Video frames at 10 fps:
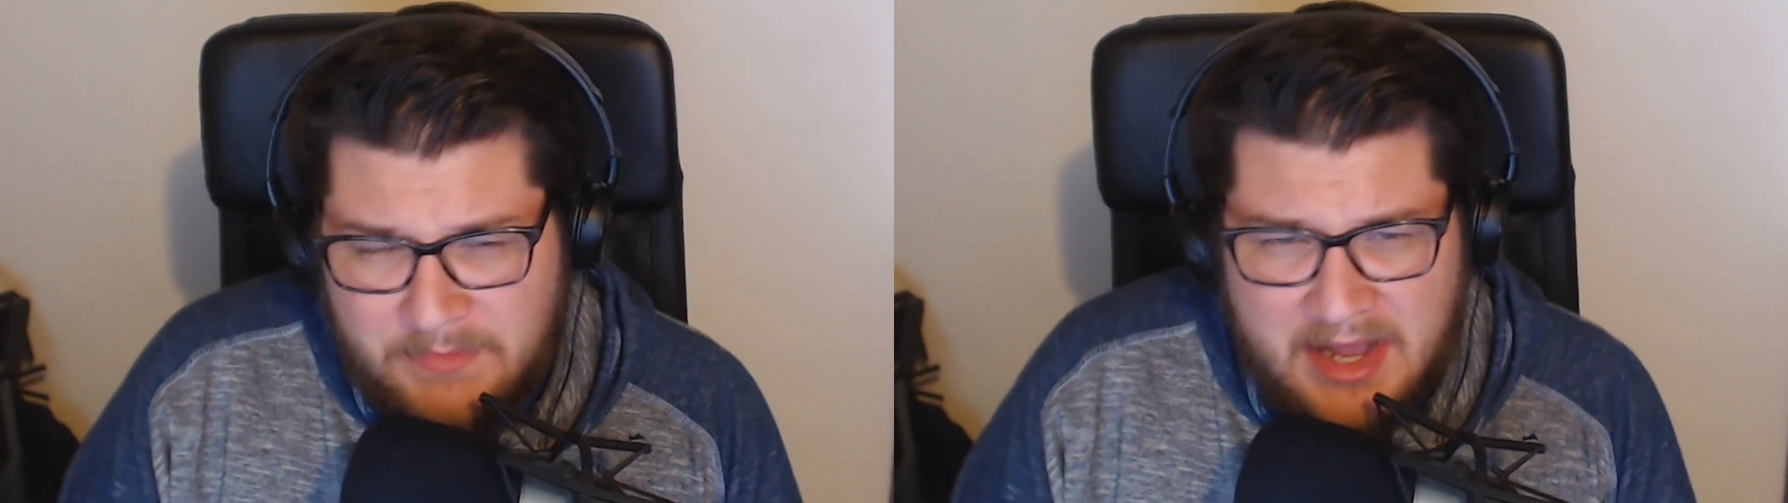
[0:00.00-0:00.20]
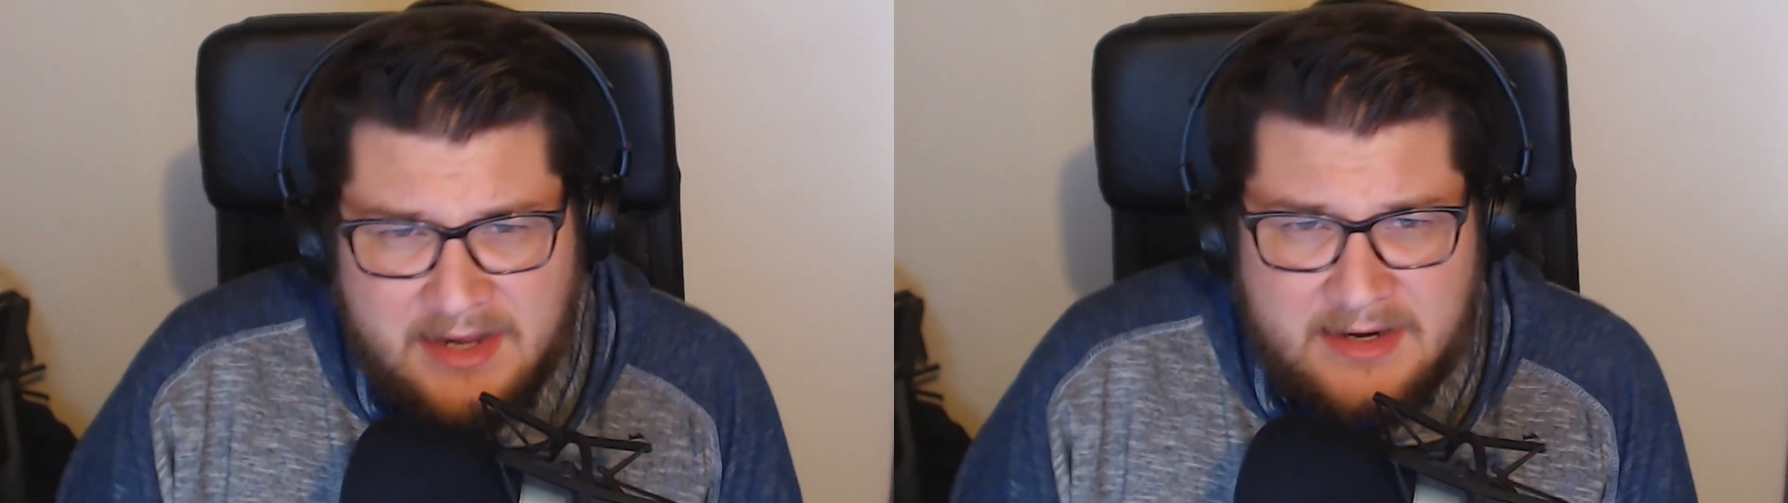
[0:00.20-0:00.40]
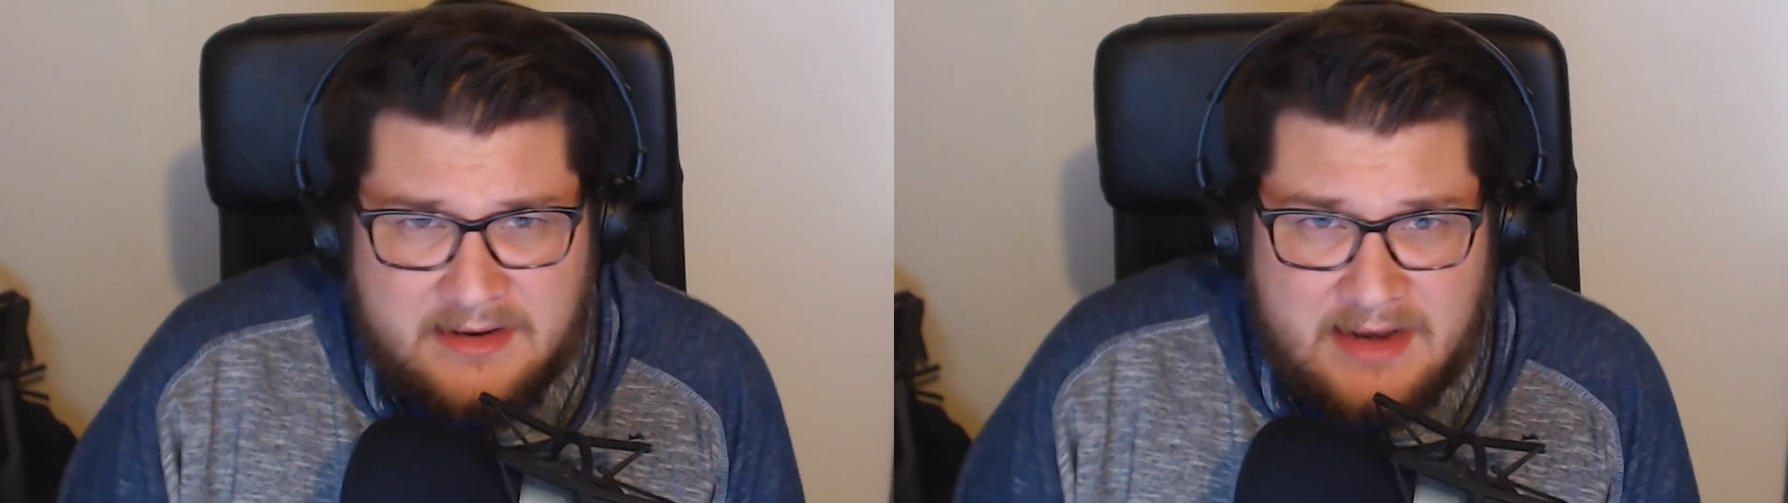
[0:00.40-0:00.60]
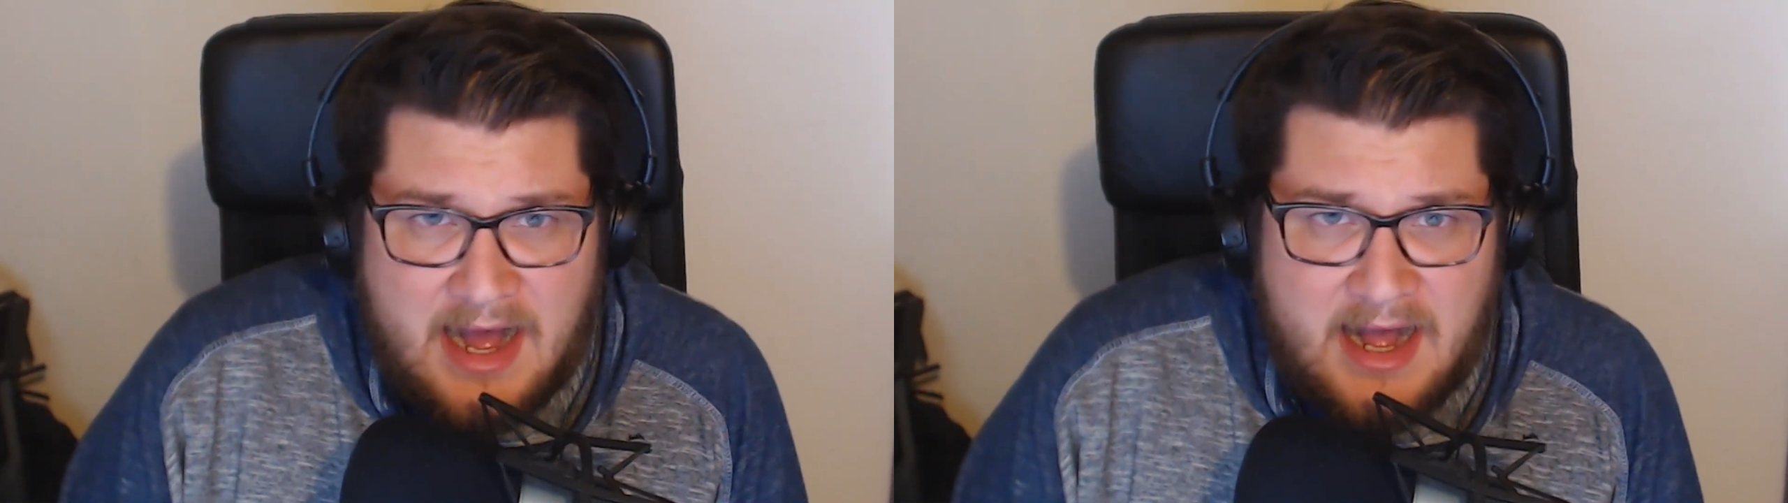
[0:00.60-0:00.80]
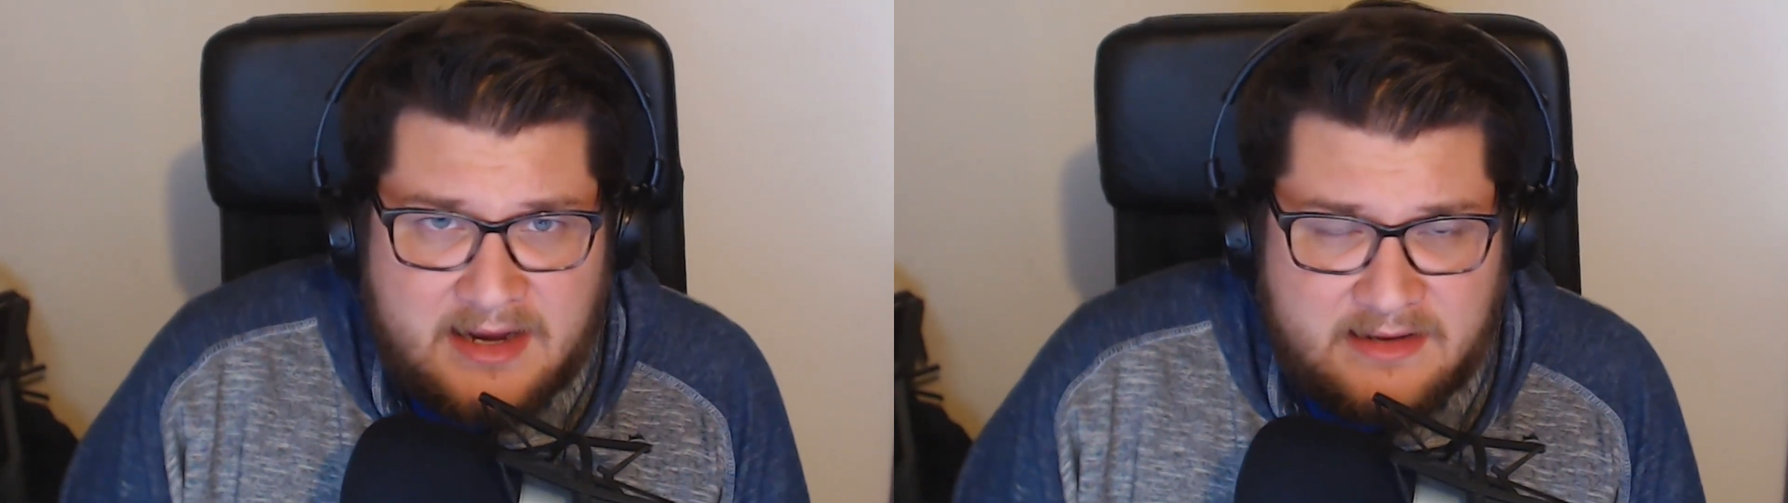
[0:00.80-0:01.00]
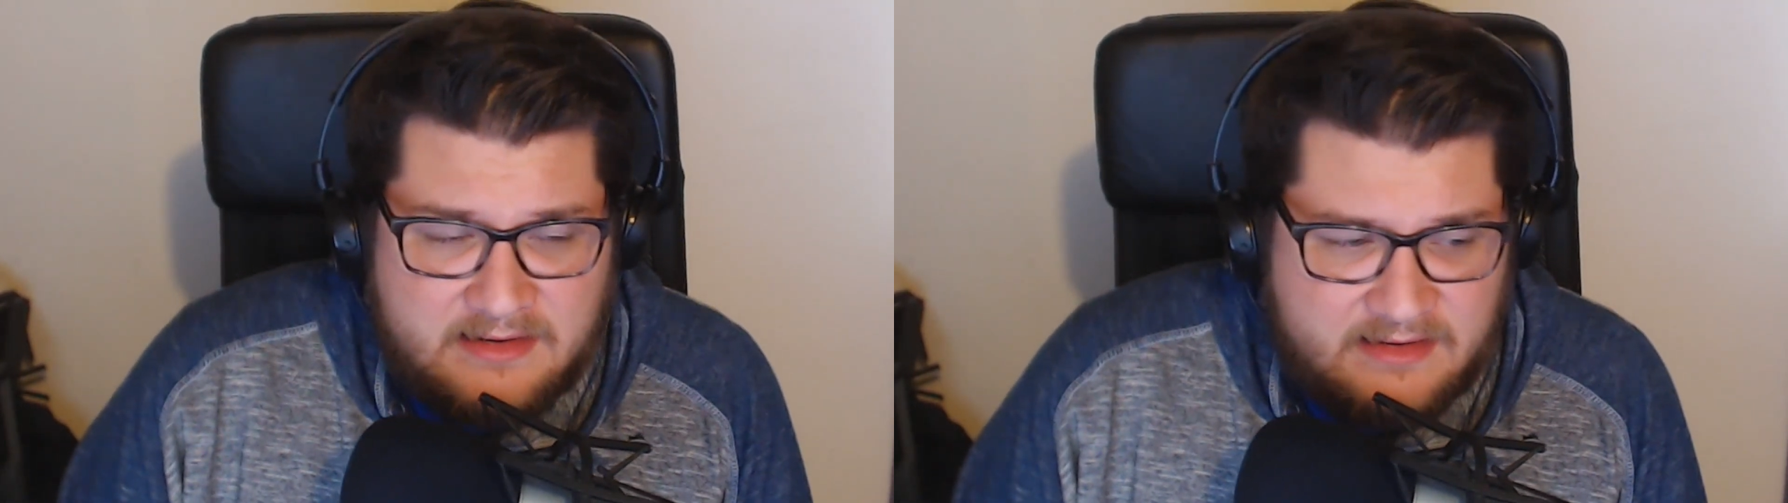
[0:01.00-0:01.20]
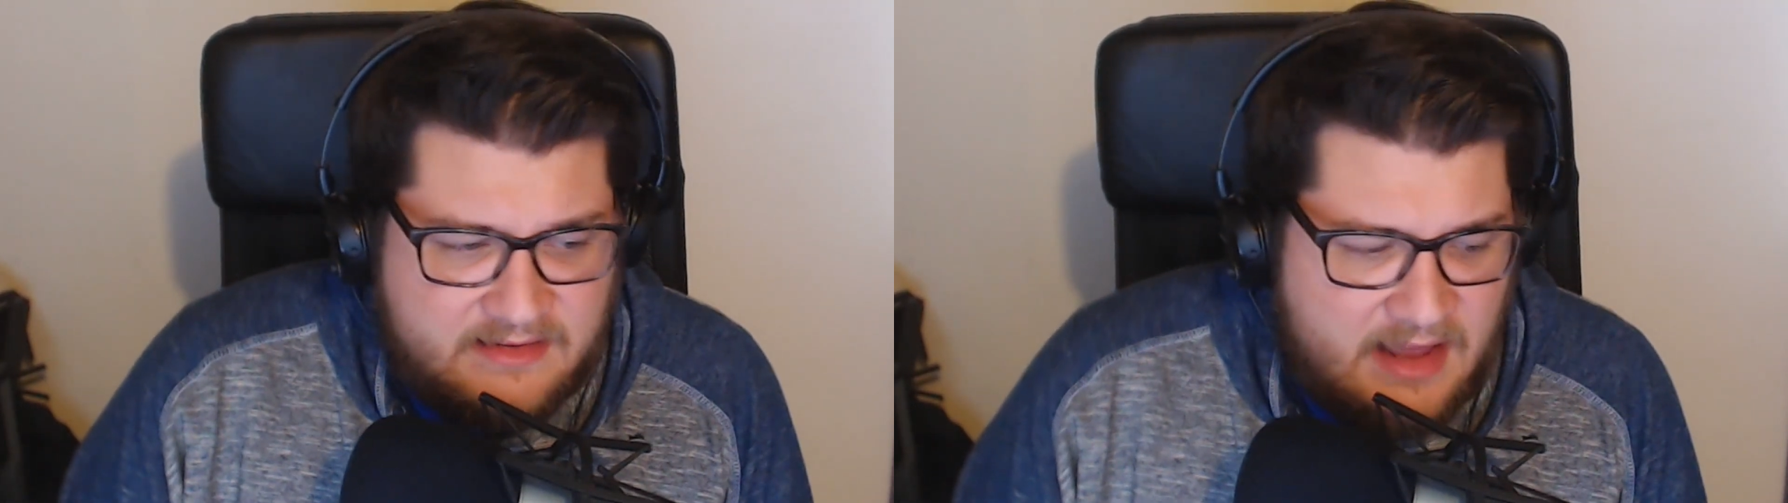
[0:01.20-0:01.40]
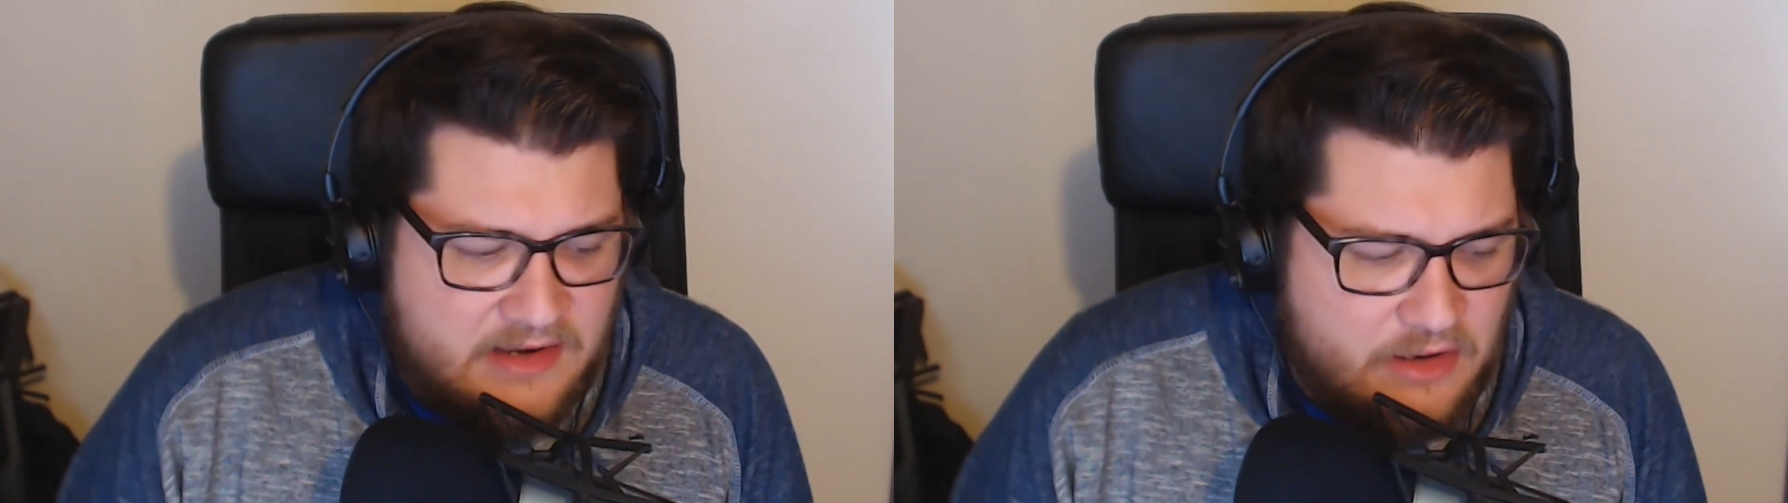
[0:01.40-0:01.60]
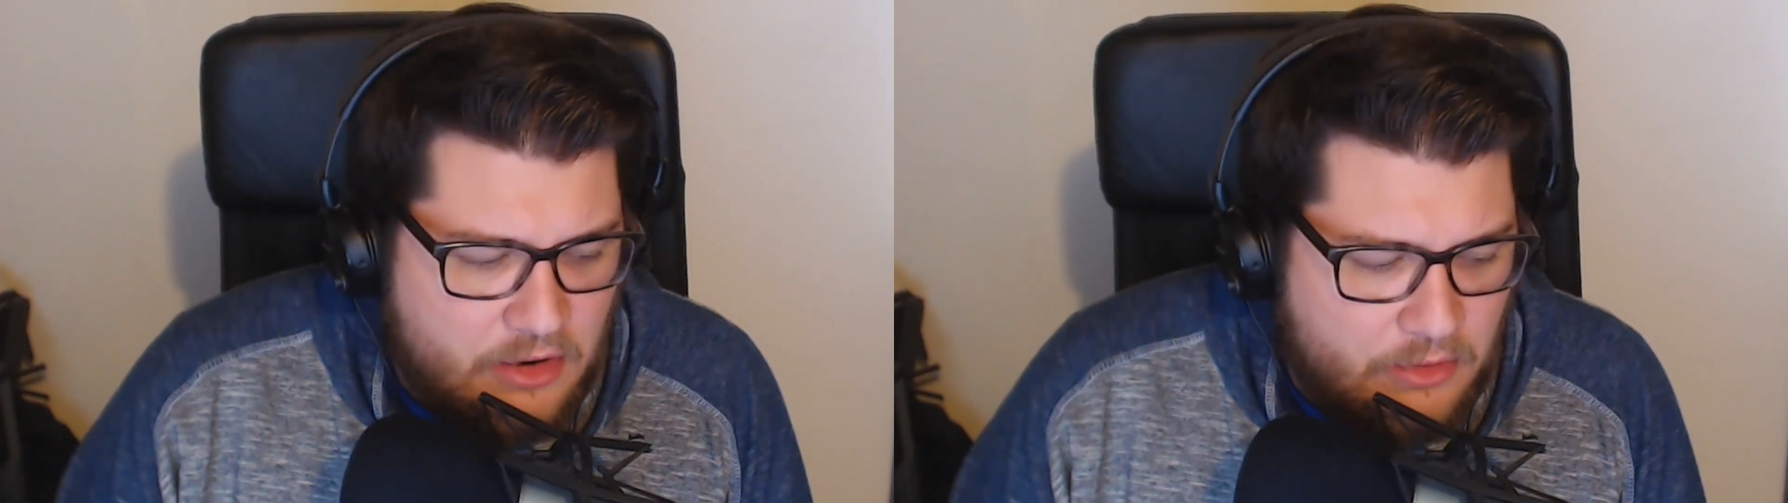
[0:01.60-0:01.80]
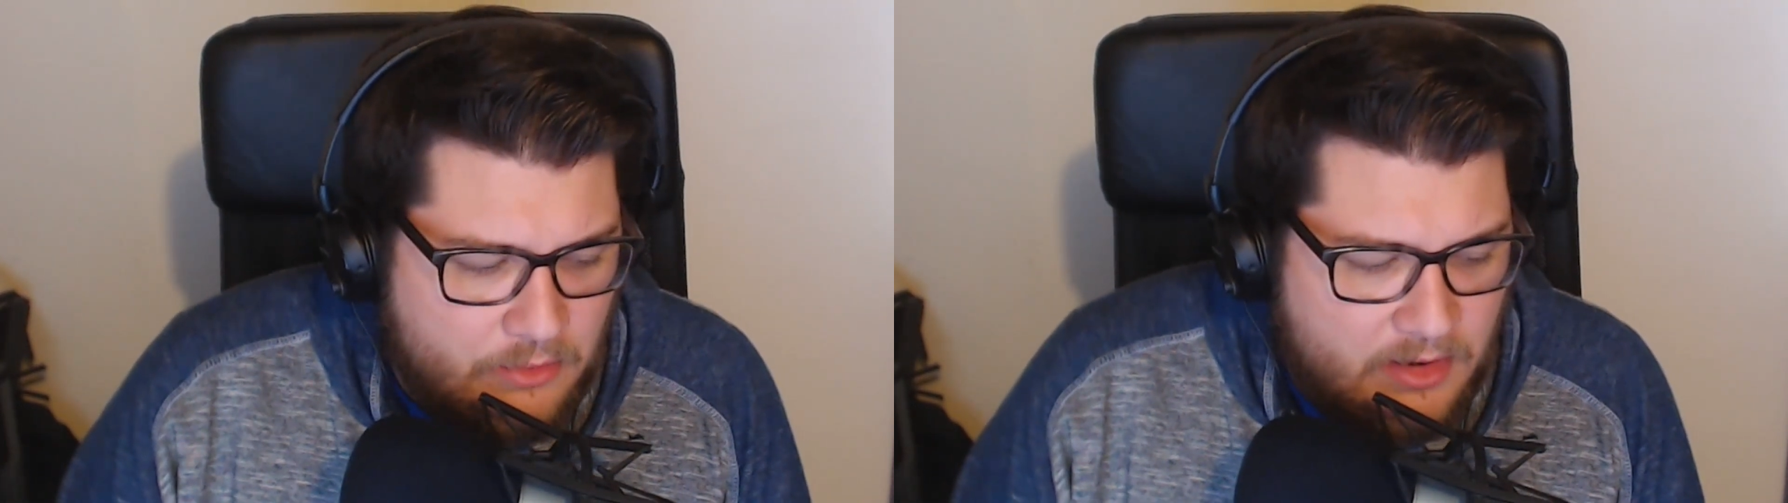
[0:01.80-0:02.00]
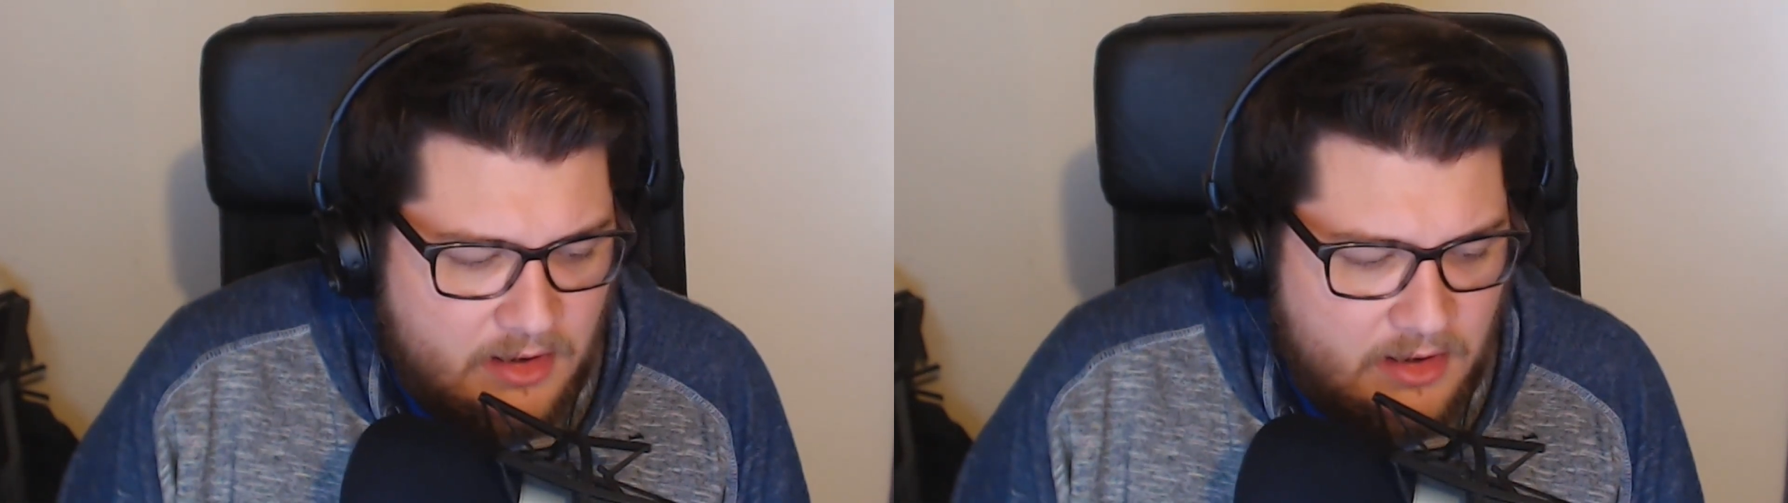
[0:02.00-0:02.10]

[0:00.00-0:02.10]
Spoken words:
not going to knock Nintendo,